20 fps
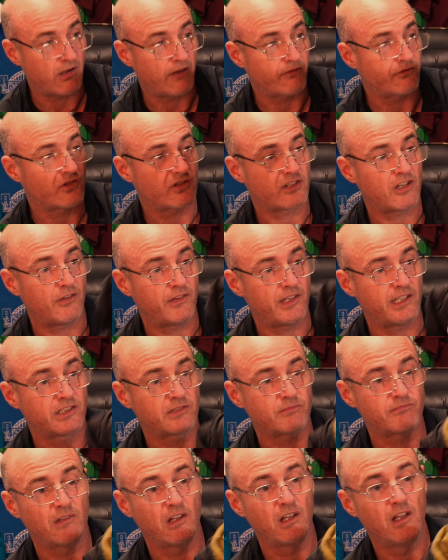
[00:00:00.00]
I've just got
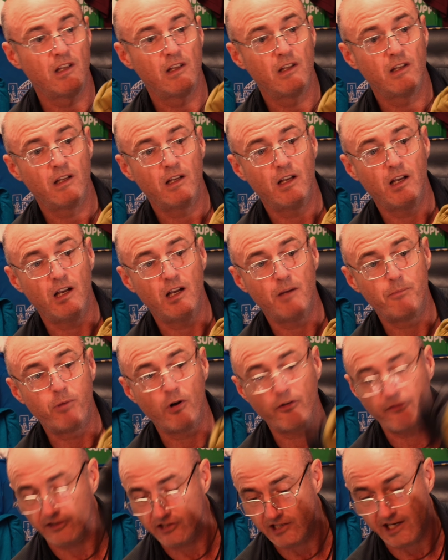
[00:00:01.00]
this
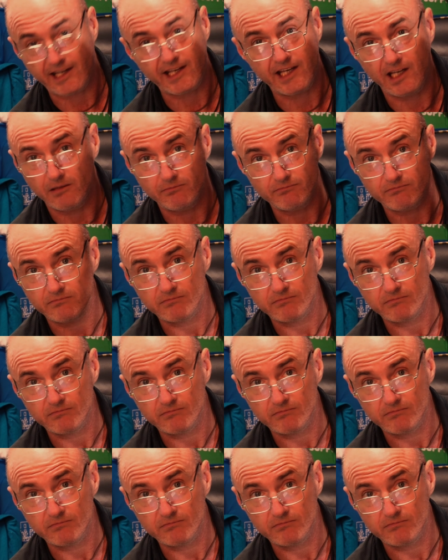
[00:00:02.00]
puffer jacket.